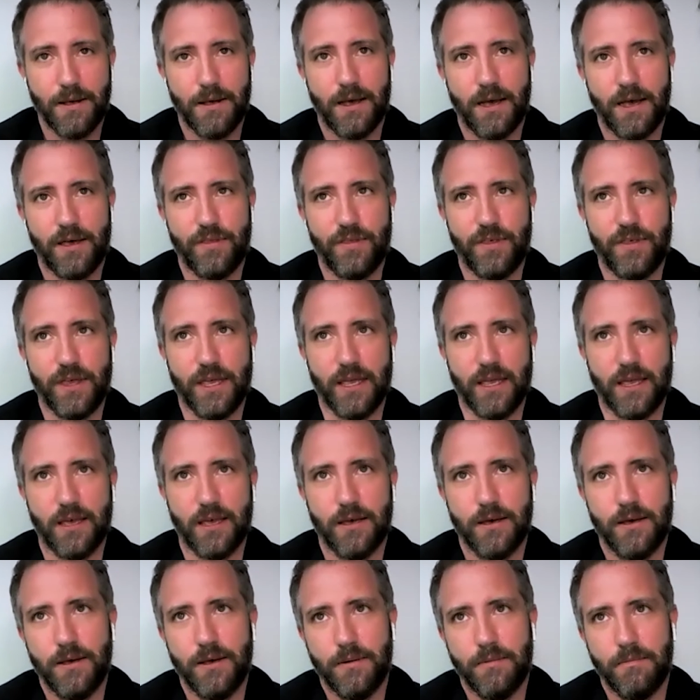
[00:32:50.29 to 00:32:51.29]
I think
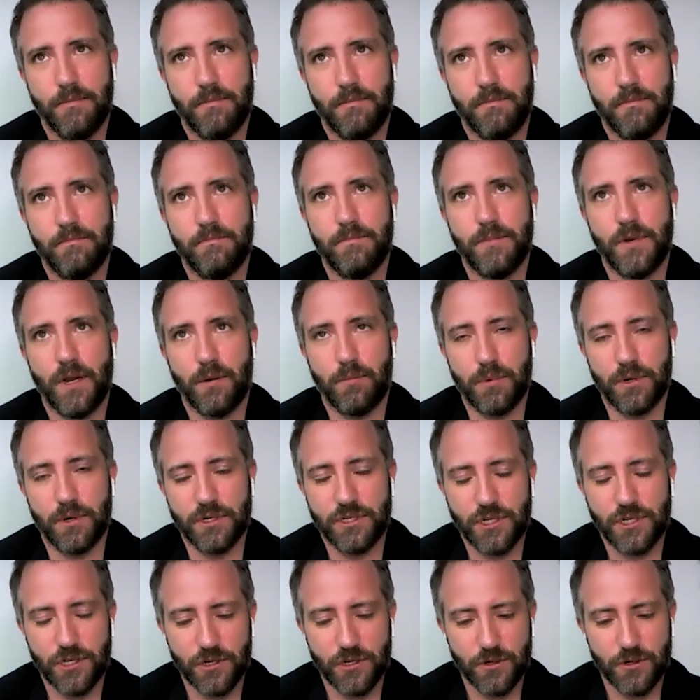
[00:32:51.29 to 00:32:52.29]
number
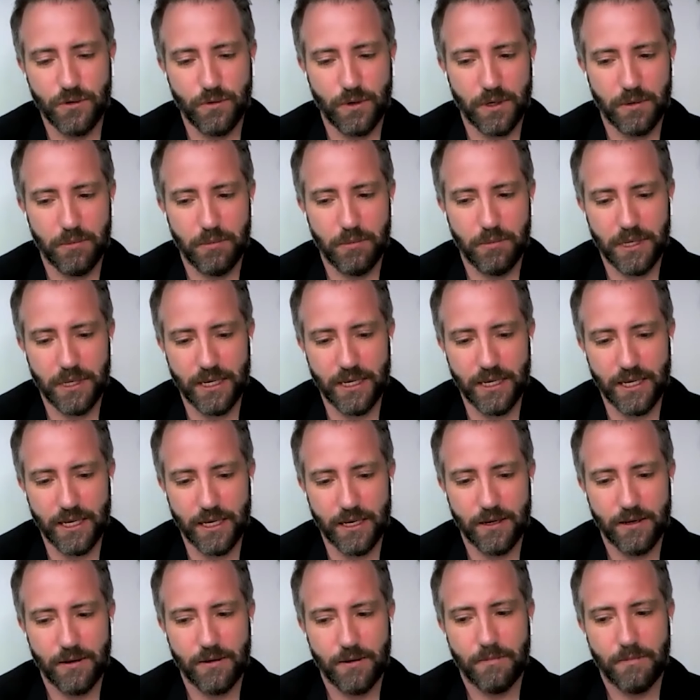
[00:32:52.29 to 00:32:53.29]
2 would be,